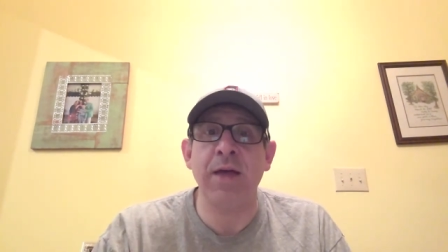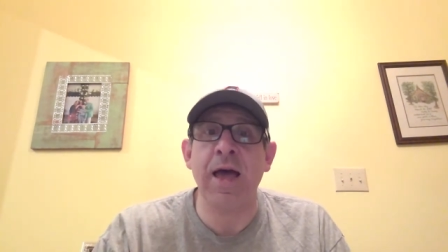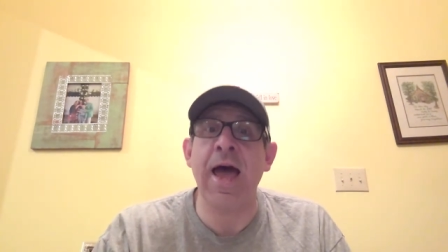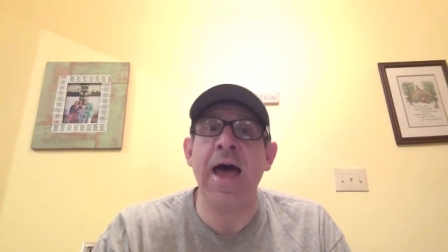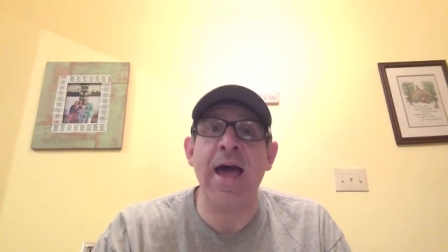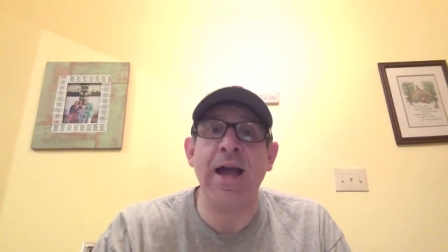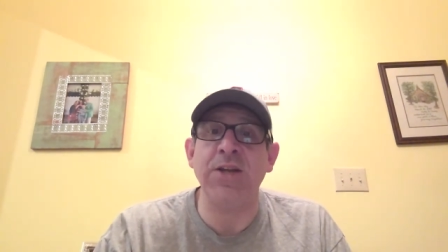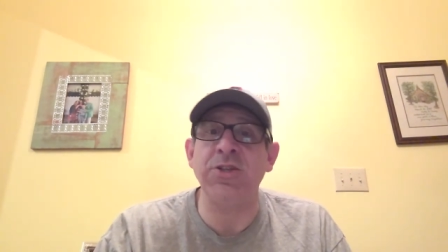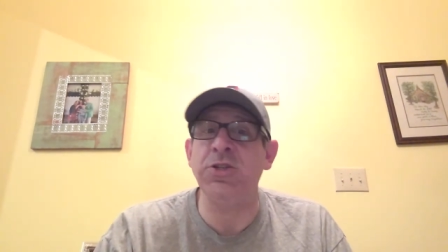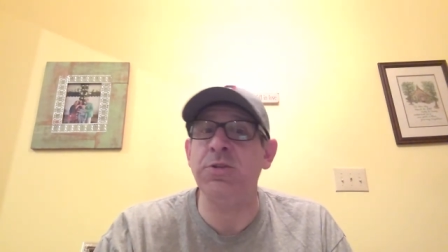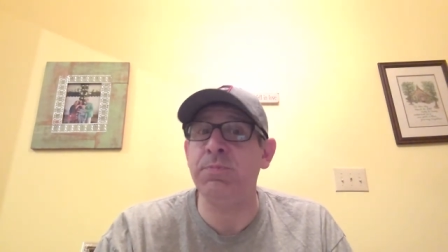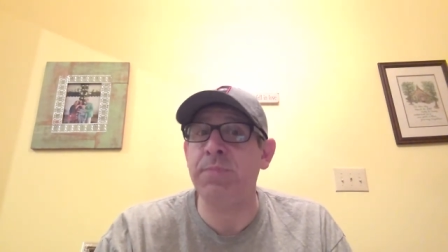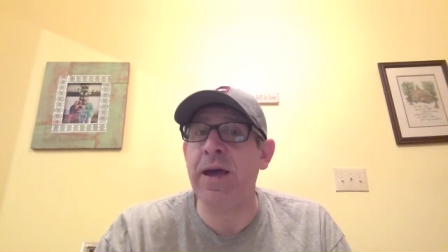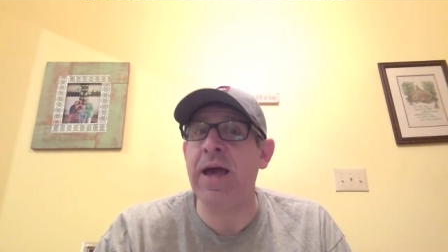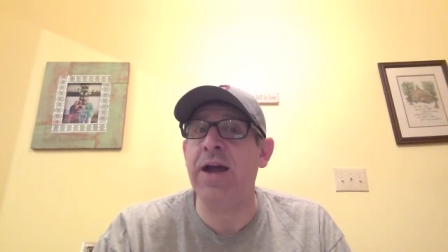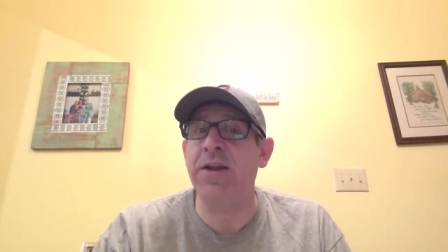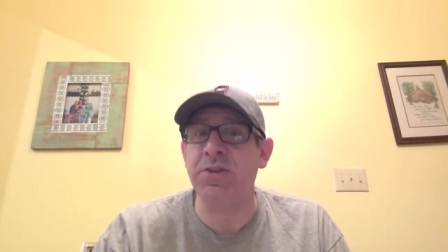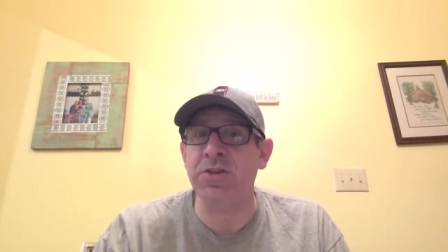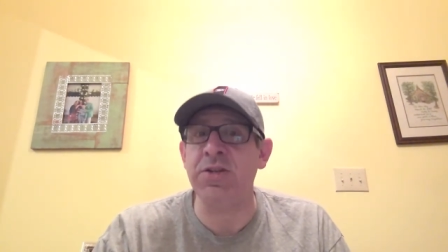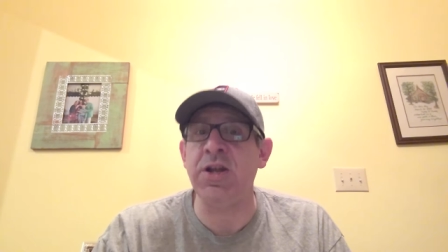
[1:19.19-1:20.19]
action
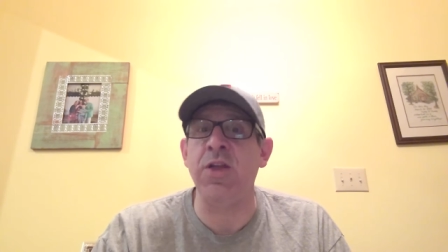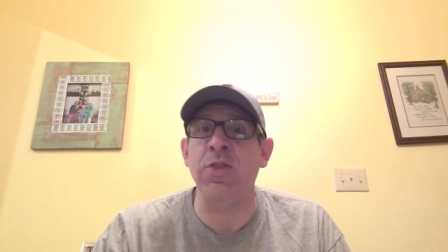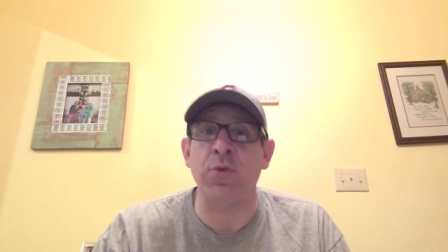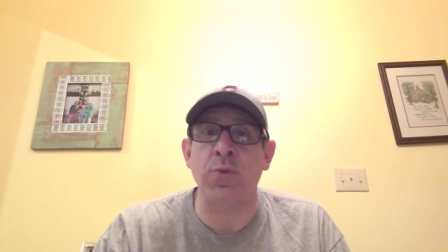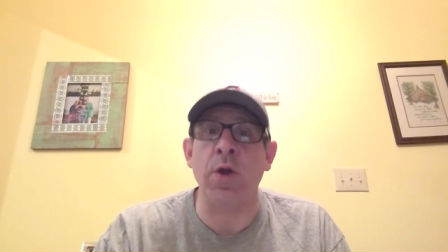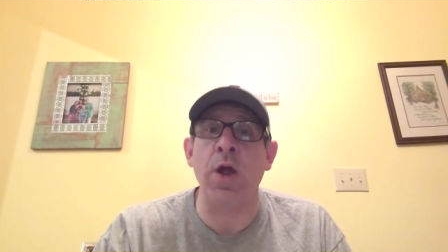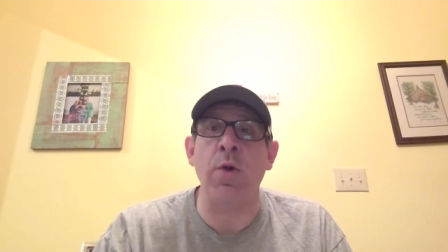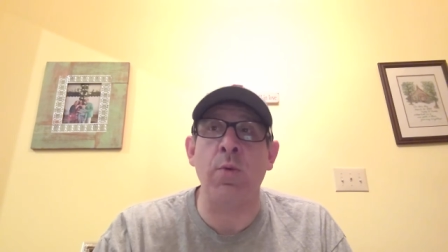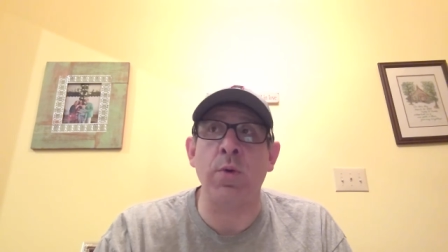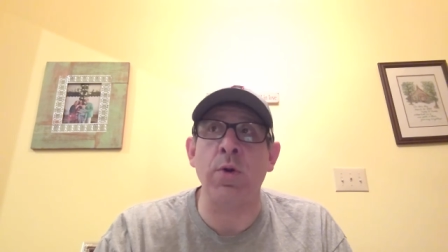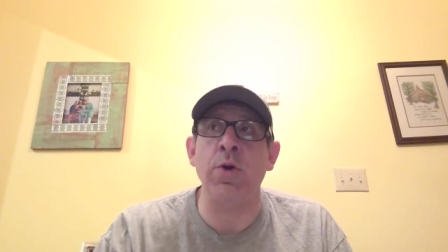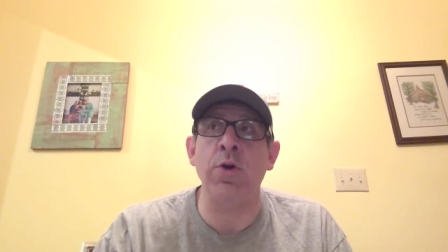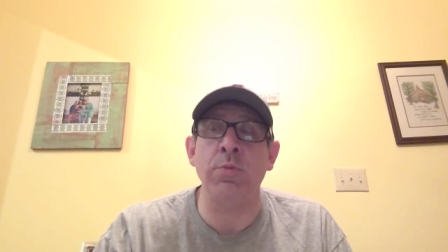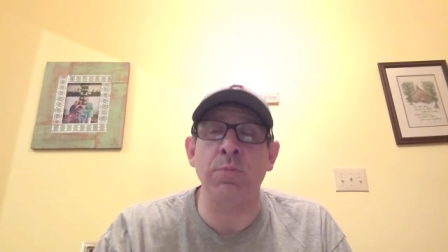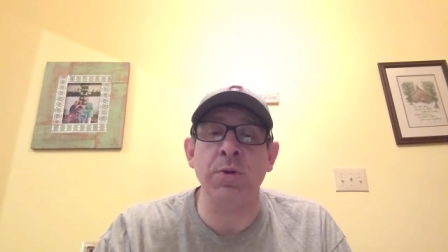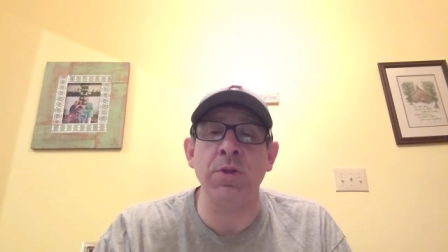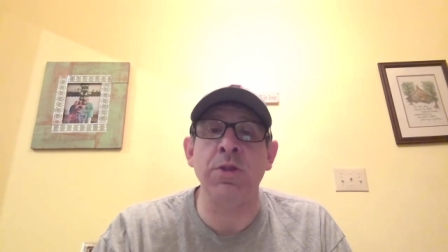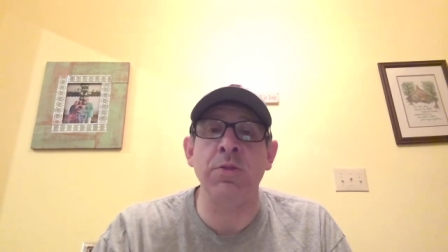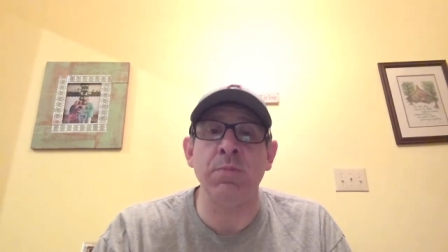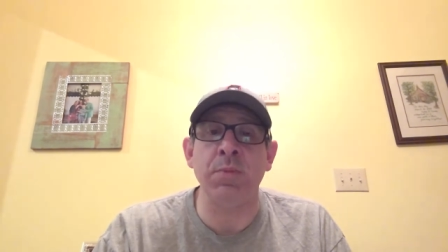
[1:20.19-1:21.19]
packed, is not the right word,
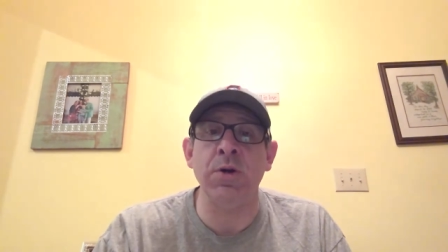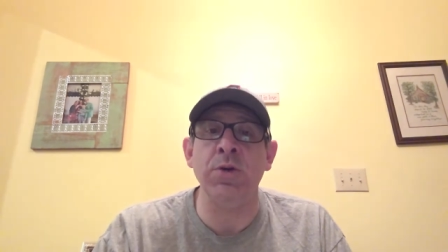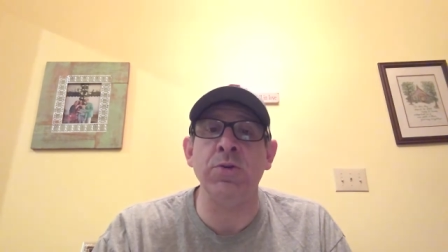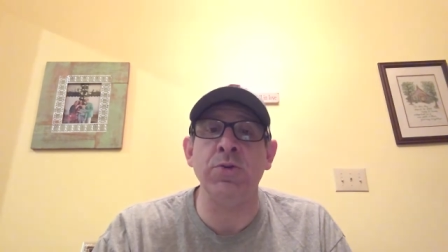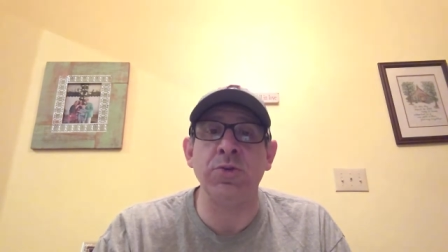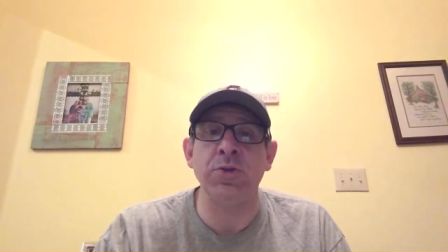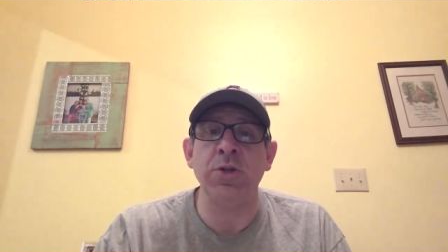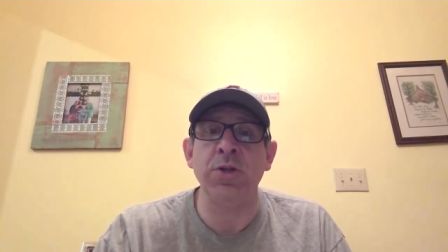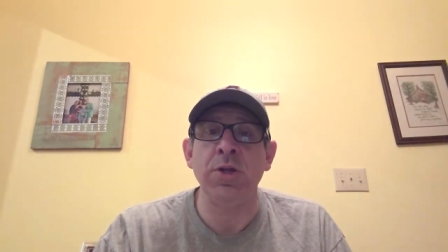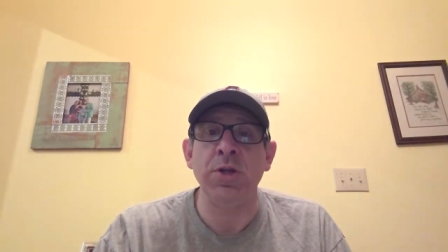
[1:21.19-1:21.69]
but the most